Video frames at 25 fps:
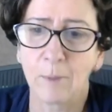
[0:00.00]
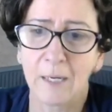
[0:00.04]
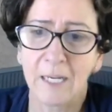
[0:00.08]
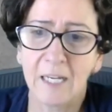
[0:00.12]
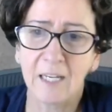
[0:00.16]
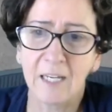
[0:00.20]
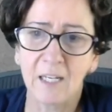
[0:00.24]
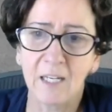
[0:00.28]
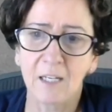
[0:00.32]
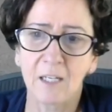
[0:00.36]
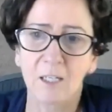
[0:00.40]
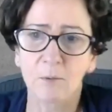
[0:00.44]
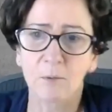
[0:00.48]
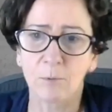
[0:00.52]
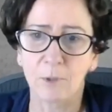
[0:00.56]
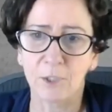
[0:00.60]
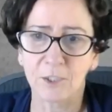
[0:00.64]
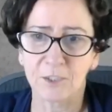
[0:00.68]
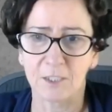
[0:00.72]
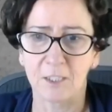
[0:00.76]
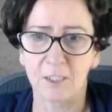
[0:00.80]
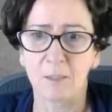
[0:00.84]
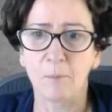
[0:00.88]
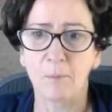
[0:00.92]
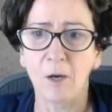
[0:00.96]
the way it
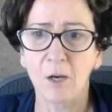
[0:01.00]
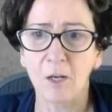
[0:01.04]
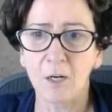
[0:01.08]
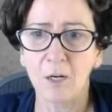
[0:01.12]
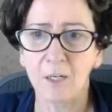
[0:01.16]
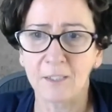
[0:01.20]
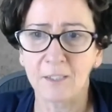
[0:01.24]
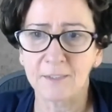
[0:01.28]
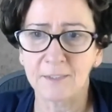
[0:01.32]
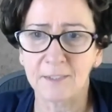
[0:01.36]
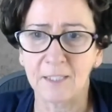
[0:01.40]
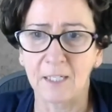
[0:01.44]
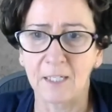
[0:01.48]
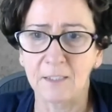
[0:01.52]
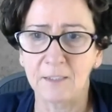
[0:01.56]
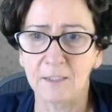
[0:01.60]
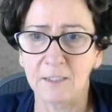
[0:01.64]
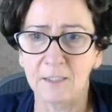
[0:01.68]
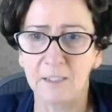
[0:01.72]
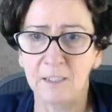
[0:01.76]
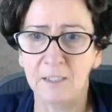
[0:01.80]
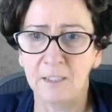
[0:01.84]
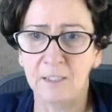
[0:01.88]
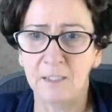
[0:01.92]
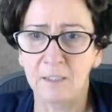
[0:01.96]
works in the model is that
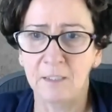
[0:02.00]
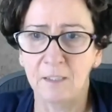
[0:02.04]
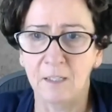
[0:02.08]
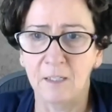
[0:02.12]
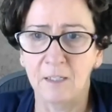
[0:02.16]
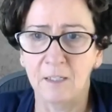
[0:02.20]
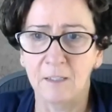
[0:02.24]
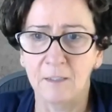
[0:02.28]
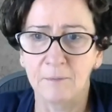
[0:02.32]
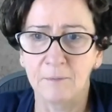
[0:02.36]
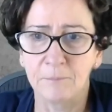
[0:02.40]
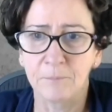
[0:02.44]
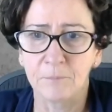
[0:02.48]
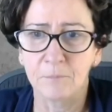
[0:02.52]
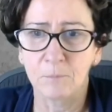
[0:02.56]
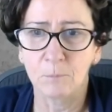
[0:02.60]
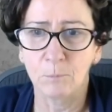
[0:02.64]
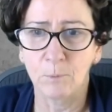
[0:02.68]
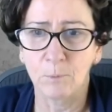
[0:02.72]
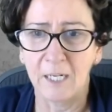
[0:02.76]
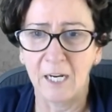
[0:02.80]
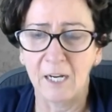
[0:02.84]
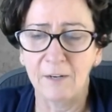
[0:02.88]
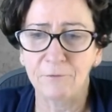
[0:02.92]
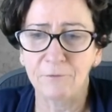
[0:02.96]
the mm -hmm. um,
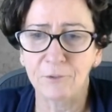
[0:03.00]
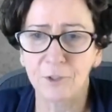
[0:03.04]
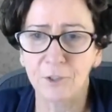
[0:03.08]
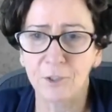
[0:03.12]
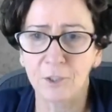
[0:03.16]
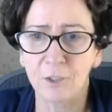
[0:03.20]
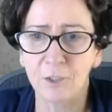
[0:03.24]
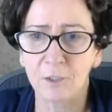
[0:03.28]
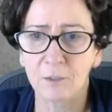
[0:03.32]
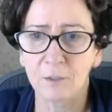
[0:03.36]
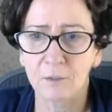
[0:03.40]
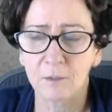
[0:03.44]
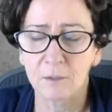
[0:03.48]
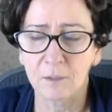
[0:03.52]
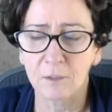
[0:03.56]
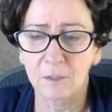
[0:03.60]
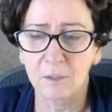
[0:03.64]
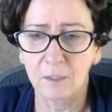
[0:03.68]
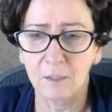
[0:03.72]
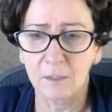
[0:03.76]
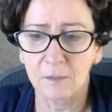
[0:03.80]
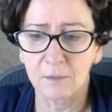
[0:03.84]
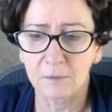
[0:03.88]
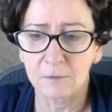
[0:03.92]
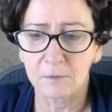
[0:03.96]
whenever
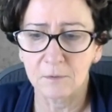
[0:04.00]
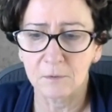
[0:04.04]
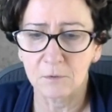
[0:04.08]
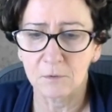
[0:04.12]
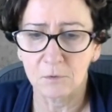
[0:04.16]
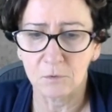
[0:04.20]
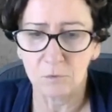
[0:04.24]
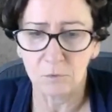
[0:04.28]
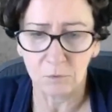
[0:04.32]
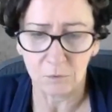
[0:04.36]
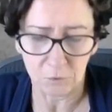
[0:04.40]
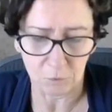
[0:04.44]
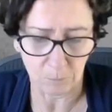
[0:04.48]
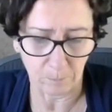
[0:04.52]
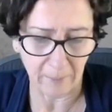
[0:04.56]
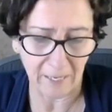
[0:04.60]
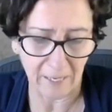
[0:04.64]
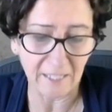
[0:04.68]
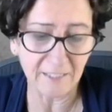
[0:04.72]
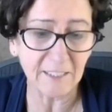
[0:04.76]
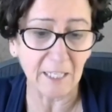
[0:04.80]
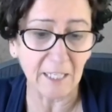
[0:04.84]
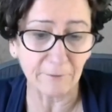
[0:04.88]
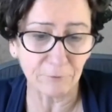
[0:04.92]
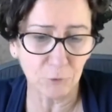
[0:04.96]
so
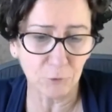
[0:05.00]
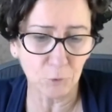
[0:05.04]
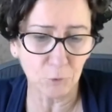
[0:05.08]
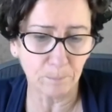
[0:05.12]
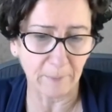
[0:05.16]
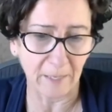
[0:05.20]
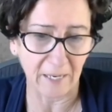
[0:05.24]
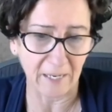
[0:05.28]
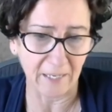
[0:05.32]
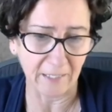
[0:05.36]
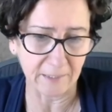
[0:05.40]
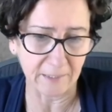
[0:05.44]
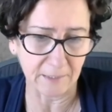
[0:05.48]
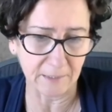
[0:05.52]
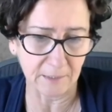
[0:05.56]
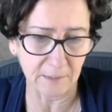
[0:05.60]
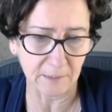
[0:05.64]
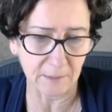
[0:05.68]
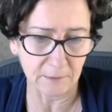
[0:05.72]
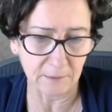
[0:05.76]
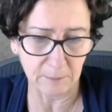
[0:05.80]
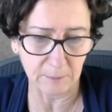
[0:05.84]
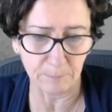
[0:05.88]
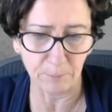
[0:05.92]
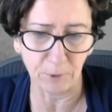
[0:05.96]
banks have to back
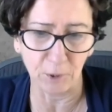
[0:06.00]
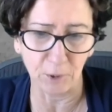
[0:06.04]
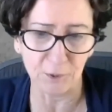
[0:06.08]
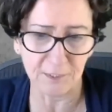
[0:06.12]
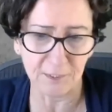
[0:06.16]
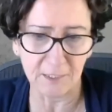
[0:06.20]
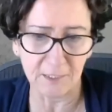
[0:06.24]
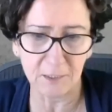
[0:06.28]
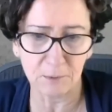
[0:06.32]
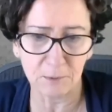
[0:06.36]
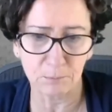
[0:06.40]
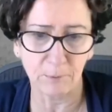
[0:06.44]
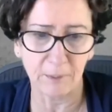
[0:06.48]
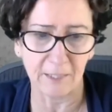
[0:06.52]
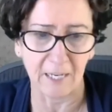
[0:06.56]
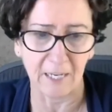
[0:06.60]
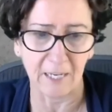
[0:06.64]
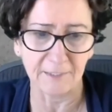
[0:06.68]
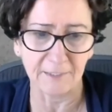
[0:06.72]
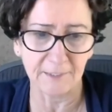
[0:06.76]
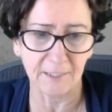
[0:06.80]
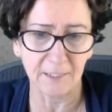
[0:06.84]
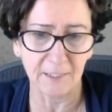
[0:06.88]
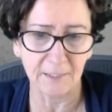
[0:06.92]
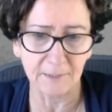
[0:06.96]
deposits with
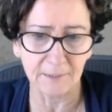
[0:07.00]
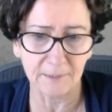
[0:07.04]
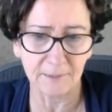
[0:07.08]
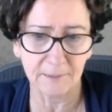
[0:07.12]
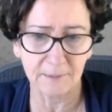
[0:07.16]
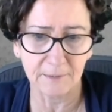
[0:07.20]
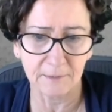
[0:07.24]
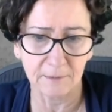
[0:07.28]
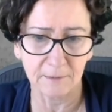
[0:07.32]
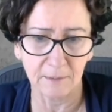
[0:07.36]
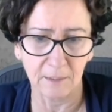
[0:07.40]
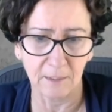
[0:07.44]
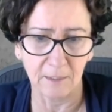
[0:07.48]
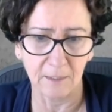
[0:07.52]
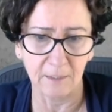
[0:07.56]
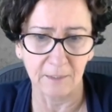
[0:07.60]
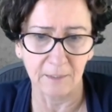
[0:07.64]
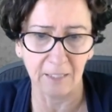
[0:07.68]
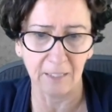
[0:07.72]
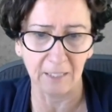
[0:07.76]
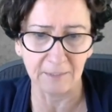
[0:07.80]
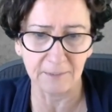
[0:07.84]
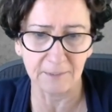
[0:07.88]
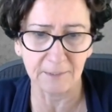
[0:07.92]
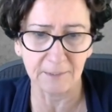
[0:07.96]
assets uh,
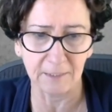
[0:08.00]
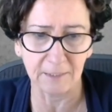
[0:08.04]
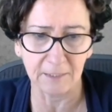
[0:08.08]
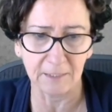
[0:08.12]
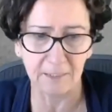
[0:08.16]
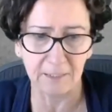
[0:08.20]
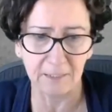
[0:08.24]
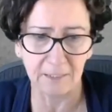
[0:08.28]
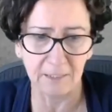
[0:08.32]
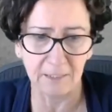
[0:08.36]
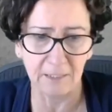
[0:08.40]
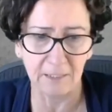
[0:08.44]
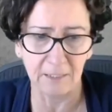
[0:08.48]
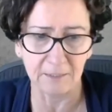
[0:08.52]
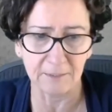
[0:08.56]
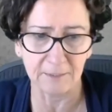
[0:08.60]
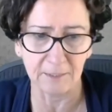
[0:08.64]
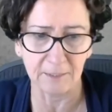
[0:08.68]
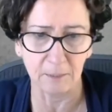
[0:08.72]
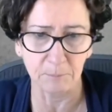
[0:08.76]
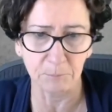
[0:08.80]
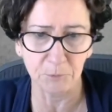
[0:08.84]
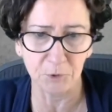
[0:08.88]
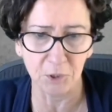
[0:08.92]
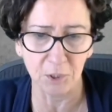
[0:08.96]
that's the mm-hmm. key
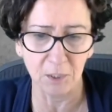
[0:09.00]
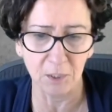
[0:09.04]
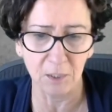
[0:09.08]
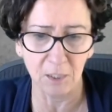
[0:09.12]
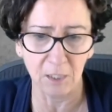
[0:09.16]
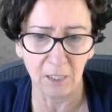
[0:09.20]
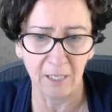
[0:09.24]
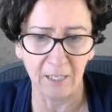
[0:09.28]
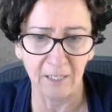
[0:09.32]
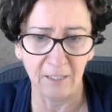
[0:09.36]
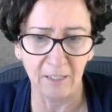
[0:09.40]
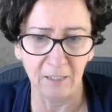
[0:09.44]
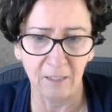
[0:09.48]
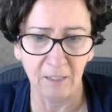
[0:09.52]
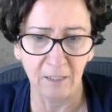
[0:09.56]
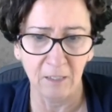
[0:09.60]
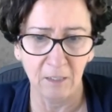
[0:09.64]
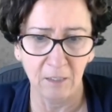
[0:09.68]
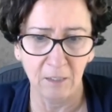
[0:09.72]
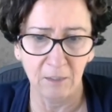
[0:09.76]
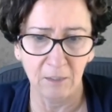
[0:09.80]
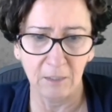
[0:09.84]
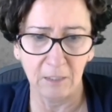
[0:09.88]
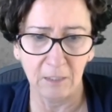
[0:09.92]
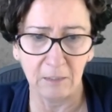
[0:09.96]
assumption.
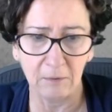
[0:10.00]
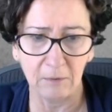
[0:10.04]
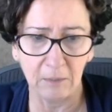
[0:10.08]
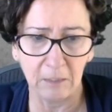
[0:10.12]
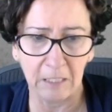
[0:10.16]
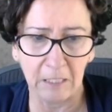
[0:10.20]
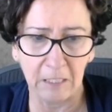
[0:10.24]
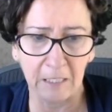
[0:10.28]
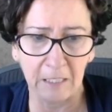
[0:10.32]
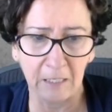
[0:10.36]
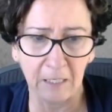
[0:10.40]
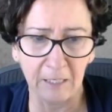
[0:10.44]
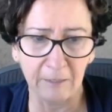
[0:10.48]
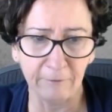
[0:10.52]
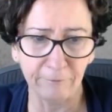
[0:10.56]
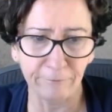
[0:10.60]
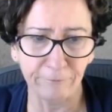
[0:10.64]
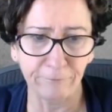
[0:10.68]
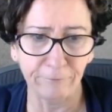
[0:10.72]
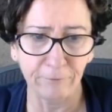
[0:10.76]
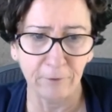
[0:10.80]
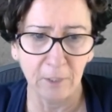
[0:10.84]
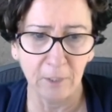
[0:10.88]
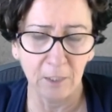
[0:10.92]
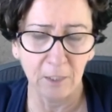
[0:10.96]
And the, the
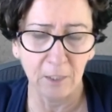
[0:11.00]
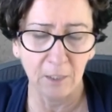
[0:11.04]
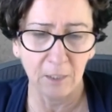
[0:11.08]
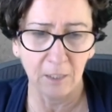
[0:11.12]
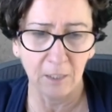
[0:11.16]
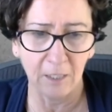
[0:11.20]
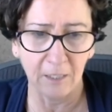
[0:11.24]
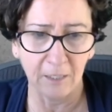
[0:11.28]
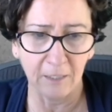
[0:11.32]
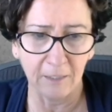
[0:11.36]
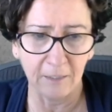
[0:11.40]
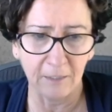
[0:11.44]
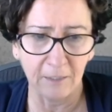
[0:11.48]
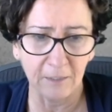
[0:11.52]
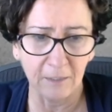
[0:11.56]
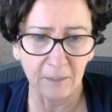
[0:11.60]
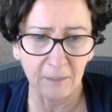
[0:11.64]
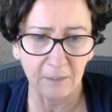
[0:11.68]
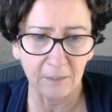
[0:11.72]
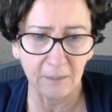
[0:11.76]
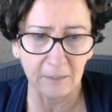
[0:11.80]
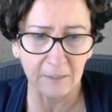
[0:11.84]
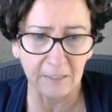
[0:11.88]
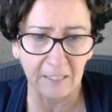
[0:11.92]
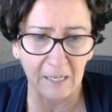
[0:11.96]
if uh,
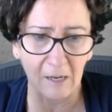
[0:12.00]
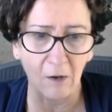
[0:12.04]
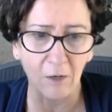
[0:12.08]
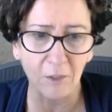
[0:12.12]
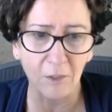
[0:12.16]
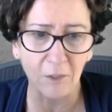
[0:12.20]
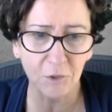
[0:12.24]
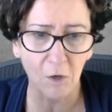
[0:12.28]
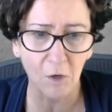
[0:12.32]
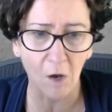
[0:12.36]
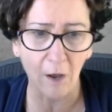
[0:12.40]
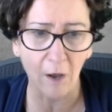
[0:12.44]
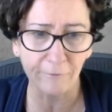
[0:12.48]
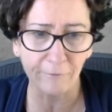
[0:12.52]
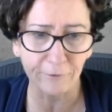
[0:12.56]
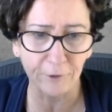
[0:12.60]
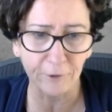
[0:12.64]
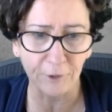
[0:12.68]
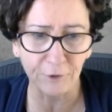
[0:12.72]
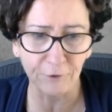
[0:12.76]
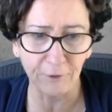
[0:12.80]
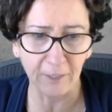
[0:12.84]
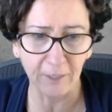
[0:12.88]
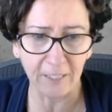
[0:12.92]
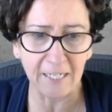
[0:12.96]
they also
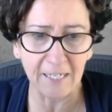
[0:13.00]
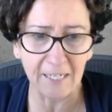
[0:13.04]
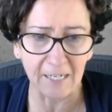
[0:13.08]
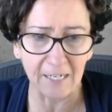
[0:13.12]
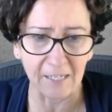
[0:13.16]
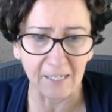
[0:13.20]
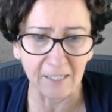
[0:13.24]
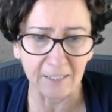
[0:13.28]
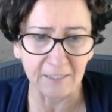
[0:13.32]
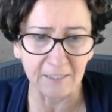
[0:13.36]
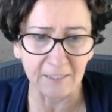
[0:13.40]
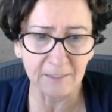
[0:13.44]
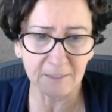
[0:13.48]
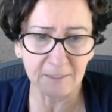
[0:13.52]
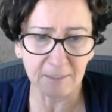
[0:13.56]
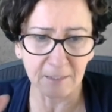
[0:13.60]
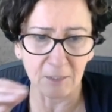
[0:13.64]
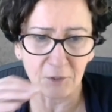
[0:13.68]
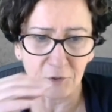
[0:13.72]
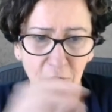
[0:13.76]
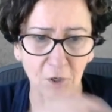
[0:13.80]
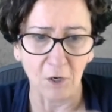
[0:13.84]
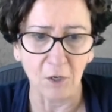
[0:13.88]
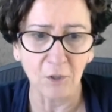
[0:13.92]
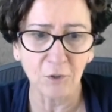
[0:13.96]
offer credit lines,
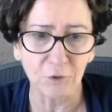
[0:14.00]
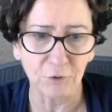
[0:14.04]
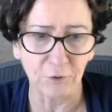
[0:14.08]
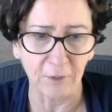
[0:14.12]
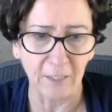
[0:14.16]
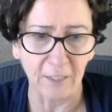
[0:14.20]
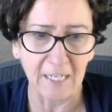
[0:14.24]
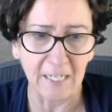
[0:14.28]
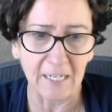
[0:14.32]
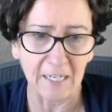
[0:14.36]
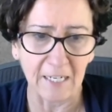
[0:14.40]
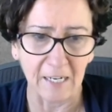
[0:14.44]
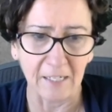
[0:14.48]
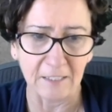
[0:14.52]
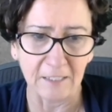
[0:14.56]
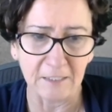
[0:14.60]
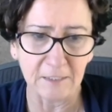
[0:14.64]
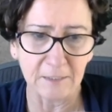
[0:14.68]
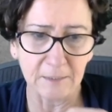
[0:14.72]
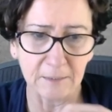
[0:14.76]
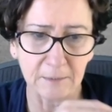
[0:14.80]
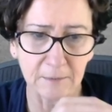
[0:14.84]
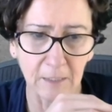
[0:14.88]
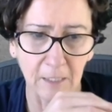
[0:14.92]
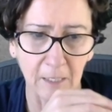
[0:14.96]
the drawn credit
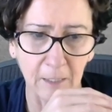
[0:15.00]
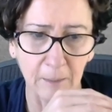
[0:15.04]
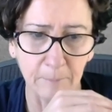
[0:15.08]
lines